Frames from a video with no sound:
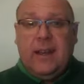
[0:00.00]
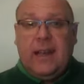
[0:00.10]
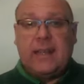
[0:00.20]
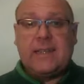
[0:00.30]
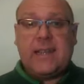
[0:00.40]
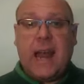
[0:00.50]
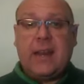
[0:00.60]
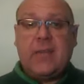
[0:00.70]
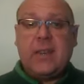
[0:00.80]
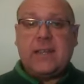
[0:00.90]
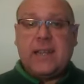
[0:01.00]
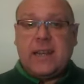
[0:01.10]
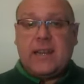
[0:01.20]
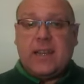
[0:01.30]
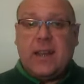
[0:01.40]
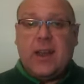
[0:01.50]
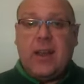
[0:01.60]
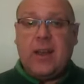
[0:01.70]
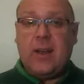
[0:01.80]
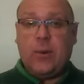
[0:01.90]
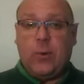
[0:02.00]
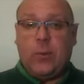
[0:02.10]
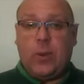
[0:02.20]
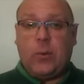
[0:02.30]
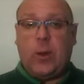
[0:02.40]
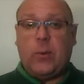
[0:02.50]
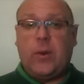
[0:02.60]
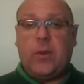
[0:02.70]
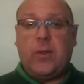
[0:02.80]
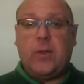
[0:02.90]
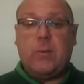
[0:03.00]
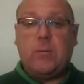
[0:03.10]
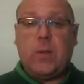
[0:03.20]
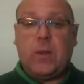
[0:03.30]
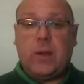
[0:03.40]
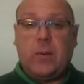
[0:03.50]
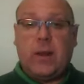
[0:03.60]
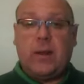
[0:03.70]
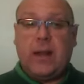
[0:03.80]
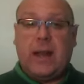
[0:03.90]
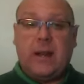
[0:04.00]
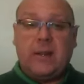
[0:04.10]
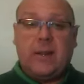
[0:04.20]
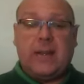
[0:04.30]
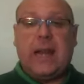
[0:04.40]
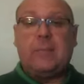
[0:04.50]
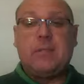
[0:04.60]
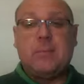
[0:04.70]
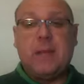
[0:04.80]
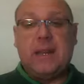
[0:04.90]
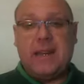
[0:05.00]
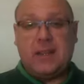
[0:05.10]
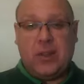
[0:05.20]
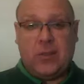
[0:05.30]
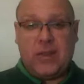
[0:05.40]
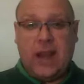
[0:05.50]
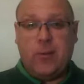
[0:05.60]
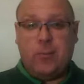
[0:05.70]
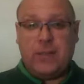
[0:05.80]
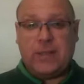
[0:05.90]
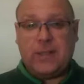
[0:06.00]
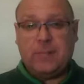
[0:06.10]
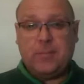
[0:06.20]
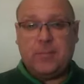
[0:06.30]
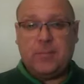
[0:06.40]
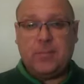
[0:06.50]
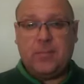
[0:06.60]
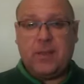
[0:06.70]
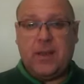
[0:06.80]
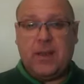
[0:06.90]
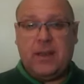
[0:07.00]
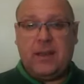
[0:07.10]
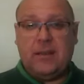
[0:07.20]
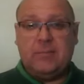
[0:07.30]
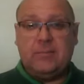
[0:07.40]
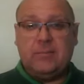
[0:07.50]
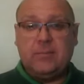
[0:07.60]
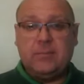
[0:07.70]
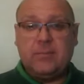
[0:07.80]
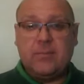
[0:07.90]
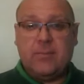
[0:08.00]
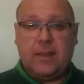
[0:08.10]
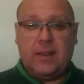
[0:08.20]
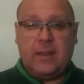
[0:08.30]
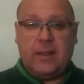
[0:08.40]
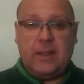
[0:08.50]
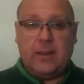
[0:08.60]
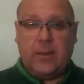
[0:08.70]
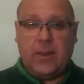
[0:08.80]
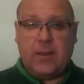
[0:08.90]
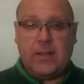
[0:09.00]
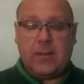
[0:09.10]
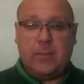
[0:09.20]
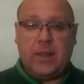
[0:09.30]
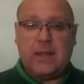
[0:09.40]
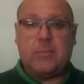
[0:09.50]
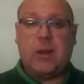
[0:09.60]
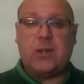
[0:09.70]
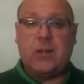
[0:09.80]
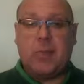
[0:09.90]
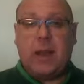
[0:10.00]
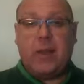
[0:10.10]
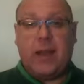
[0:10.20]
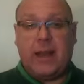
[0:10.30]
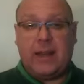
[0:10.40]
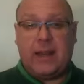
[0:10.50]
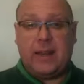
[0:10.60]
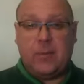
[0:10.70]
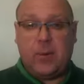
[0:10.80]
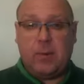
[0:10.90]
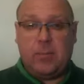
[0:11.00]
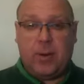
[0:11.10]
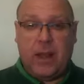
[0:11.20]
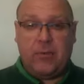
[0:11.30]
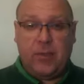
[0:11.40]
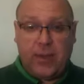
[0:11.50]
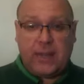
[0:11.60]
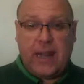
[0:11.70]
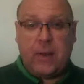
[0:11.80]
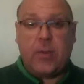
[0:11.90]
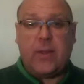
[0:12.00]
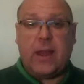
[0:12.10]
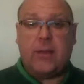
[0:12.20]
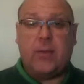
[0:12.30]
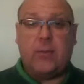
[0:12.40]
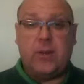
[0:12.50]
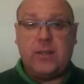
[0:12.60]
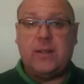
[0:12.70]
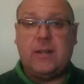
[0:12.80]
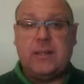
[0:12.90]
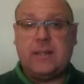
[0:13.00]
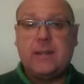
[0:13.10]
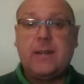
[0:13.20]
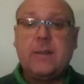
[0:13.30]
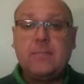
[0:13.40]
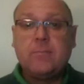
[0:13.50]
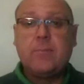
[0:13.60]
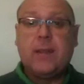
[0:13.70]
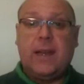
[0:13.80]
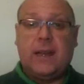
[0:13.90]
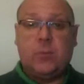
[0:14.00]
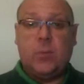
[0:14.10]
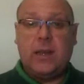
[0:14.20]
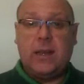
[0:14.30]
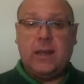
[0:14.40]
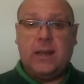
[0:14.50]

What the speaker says: It's sad in this season we're in at the moment that we're not able to meet in each other's homes. You know, there is something special about that, and we pray for the day when that returns. And we